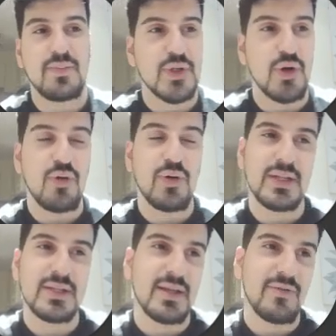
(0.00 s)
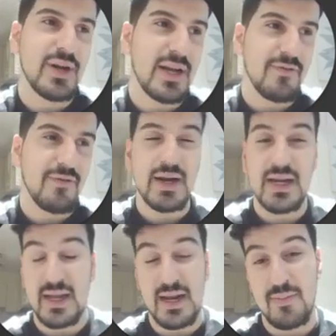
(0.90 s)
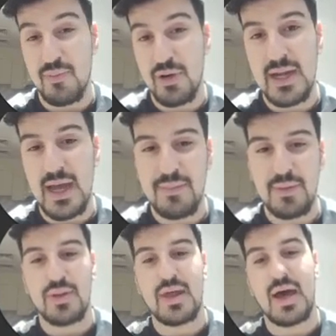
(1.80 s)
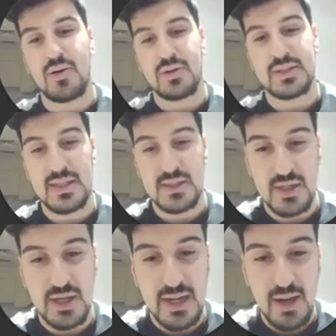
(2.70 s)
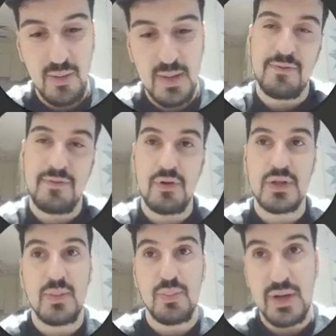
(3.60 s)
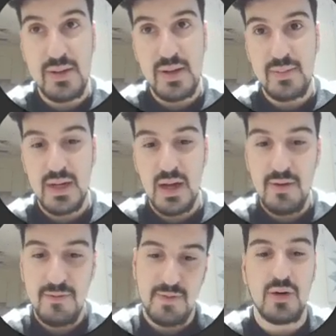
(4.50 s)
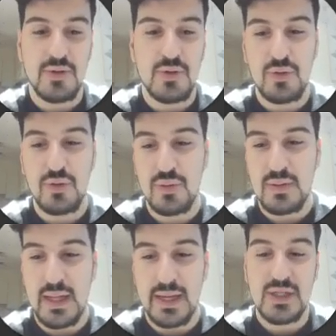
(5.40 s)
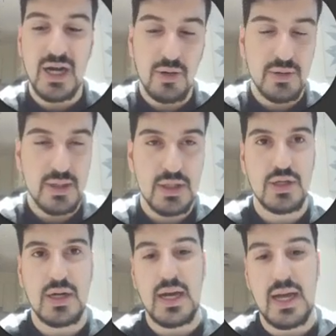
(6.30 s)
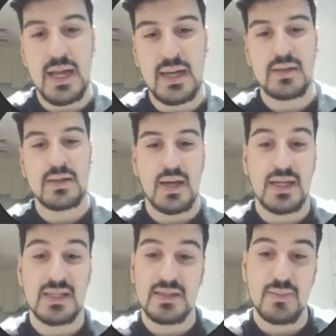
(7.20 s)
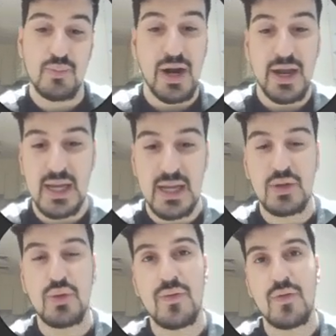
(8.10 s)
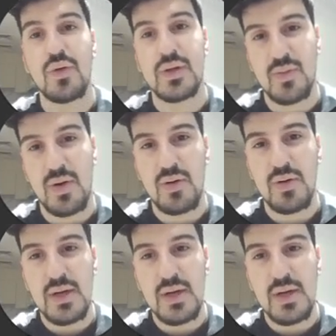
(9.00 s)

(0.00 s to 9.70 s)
So it's really friendly, and I'm really happy with how this has turned out. It feels premium enough, not too like childish, and it's bright and youthful as well.